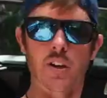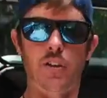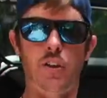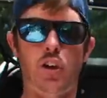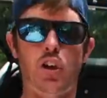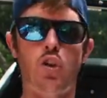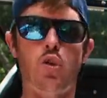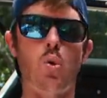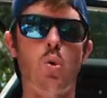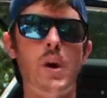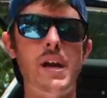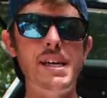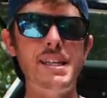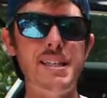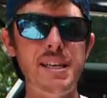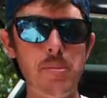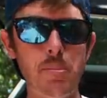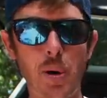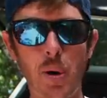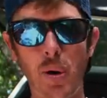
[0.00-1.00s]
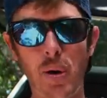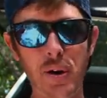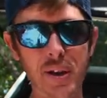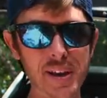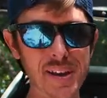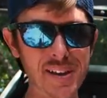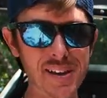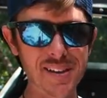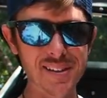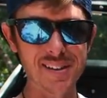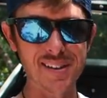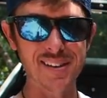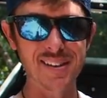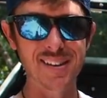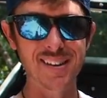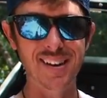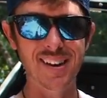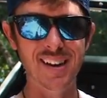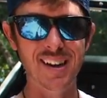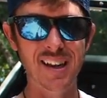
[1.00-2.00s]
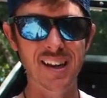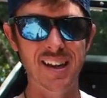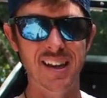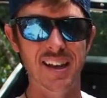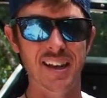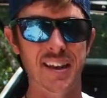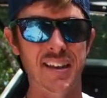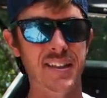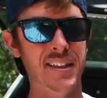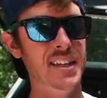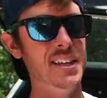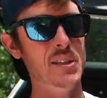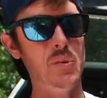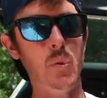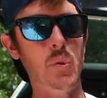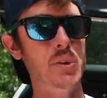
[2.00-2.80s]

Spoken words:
The crazy part is, this